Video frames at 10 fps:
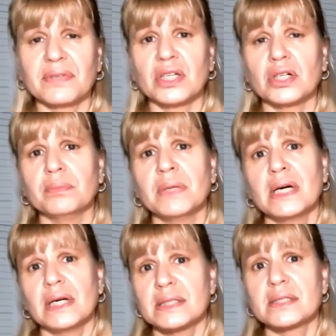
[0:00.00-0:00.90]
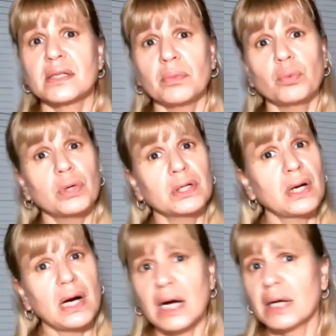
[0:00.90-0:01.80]
income is number one,
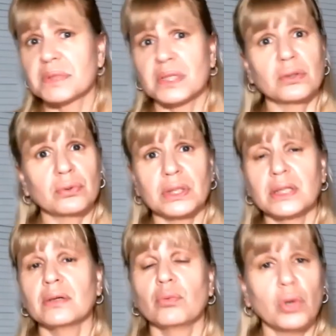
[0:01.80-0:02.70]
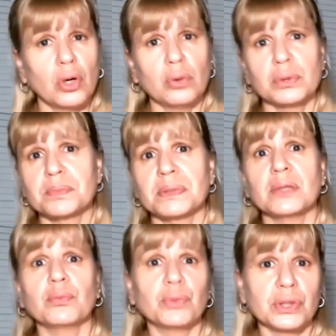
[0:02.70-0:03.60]
absolutely will always
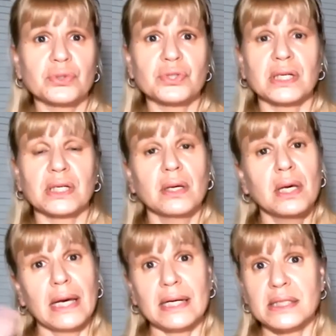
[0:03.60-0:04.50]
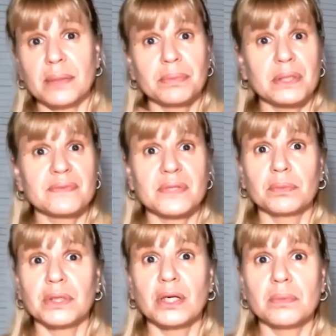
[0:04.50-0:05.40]
be real estate, except if
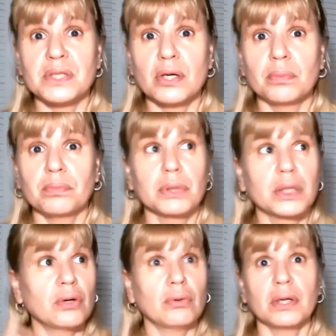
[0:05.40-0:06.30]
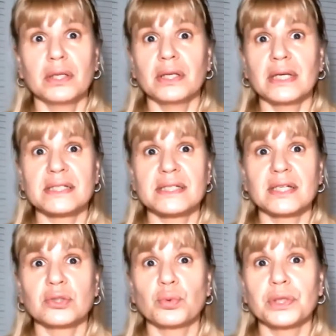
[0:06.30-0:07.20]
something comes up, you know, in the next
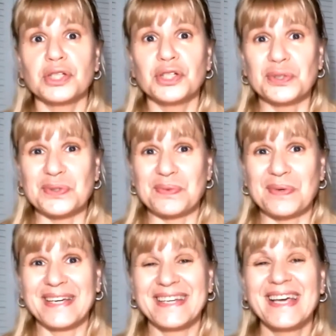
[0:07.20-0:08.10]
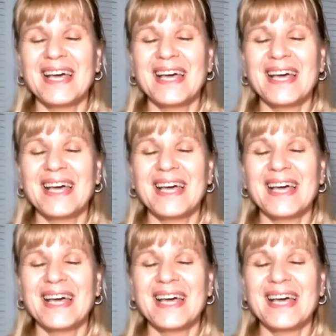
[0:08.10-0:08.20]
10, 20 years, right?